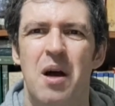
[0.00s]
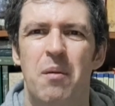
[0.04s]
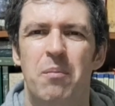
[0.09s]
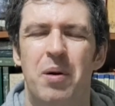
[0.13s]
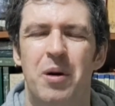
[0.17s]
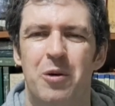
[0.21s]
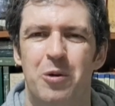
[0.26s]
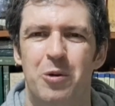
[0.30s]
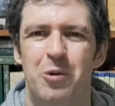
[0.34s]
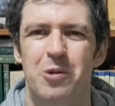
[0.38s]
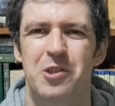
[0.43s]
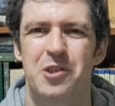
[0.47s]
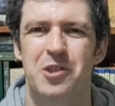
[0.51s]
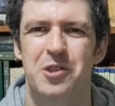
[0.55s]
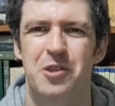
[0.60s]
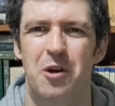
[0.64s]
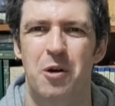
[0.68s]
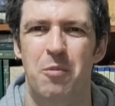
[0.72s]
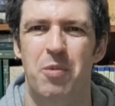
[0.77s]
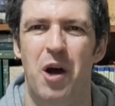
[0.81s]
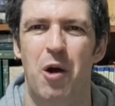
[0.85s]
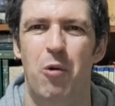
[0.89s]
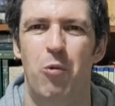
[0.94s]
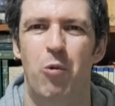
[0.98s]
but also
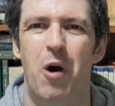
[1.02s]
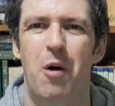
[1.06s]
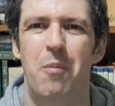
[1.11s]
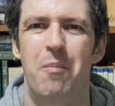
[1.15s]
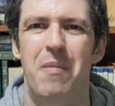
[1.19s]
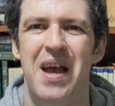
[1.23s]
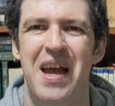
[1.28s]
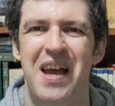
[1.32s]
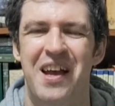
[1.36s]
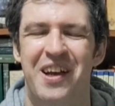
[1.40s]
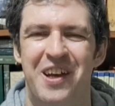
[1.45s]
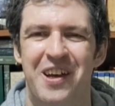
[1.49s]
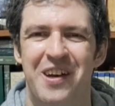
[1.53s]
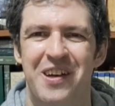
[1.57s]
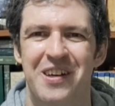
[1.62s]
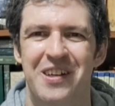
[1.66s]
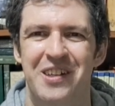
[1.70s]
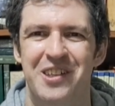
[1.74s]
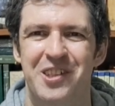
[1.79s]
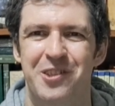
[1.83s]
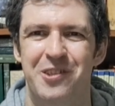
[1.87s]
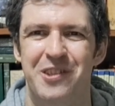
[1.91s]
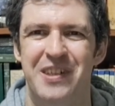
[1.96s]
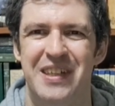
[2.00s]
by what may
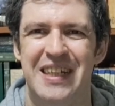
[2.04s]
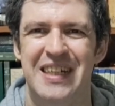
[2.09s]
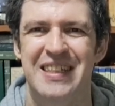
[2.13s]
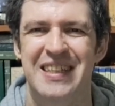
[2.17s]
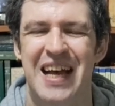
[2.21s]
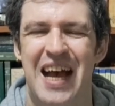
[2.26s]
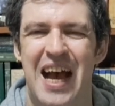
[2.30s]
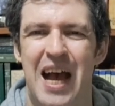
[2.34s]
occur during his